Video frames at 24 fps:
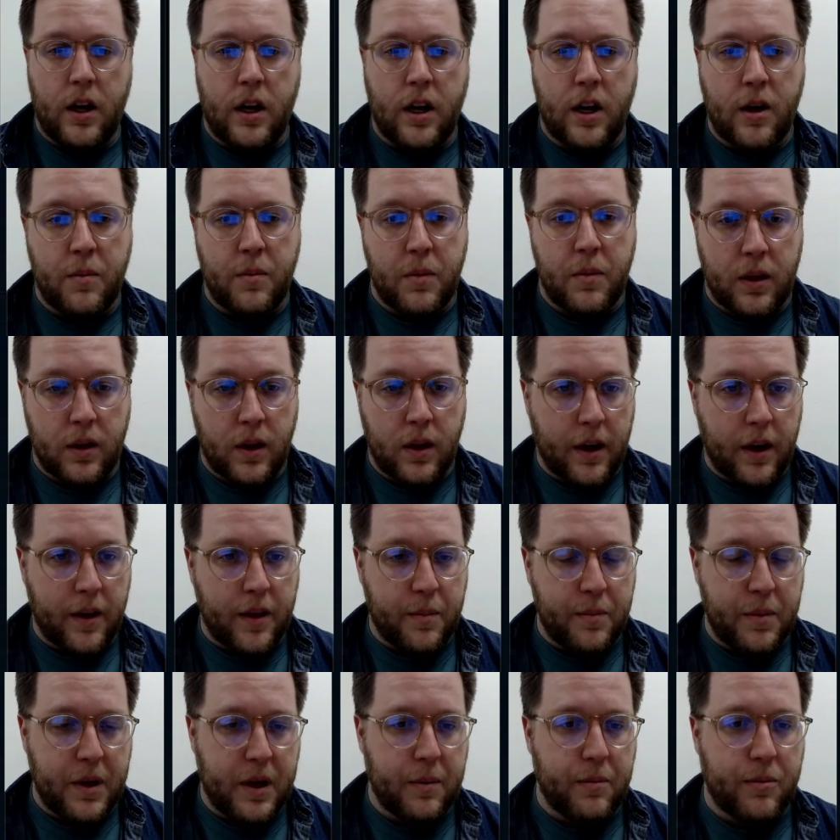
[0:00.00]
a lot of
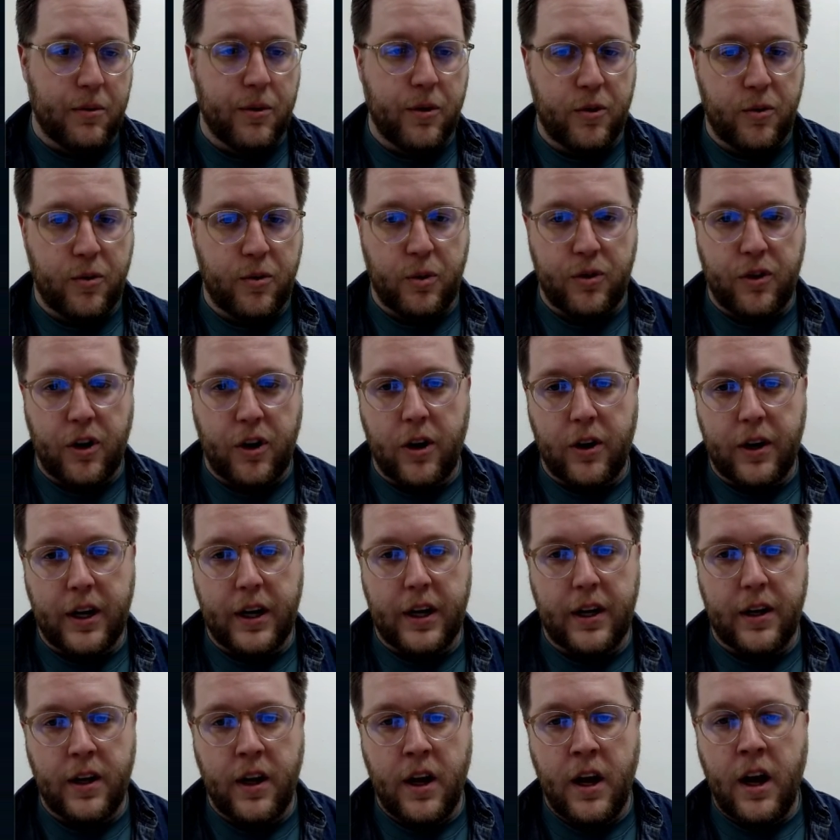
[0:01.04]
the big brewers will
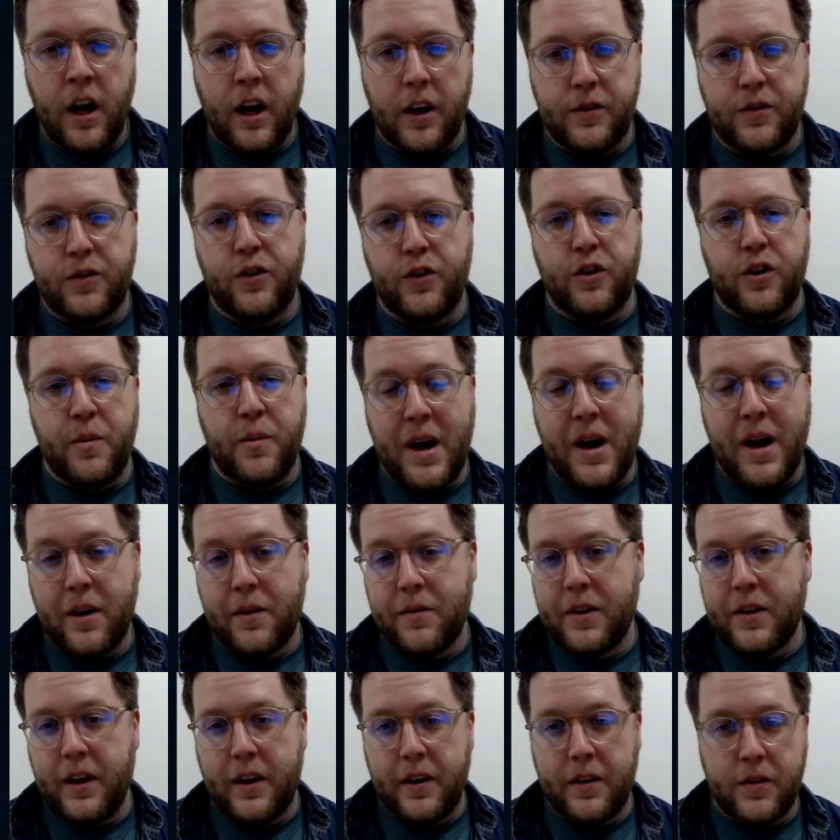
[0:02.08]
target a certain amount
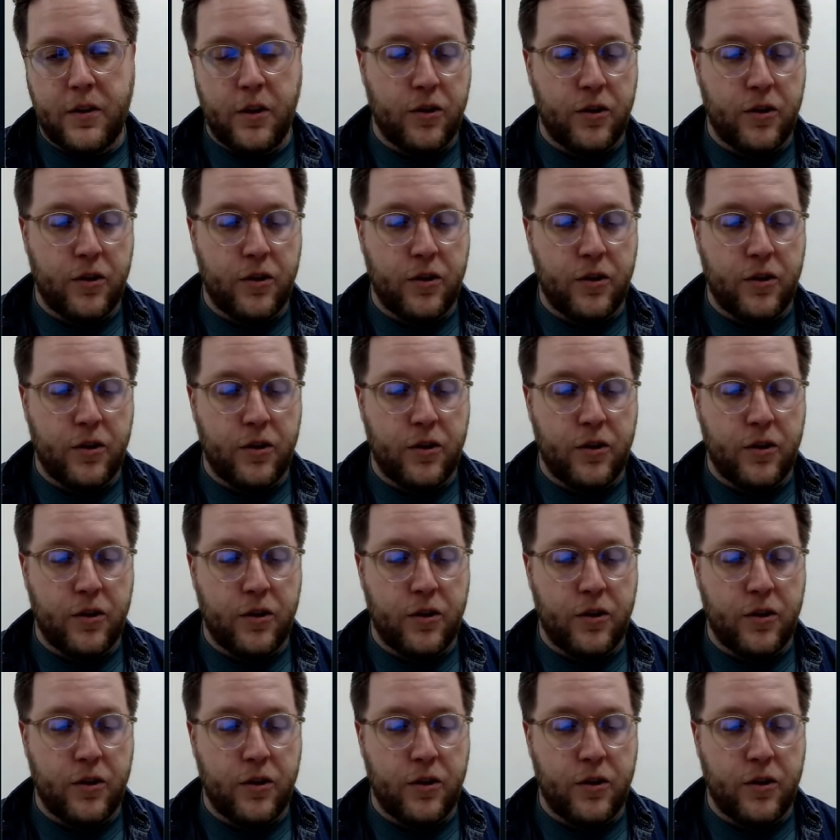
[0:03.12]
of yeast,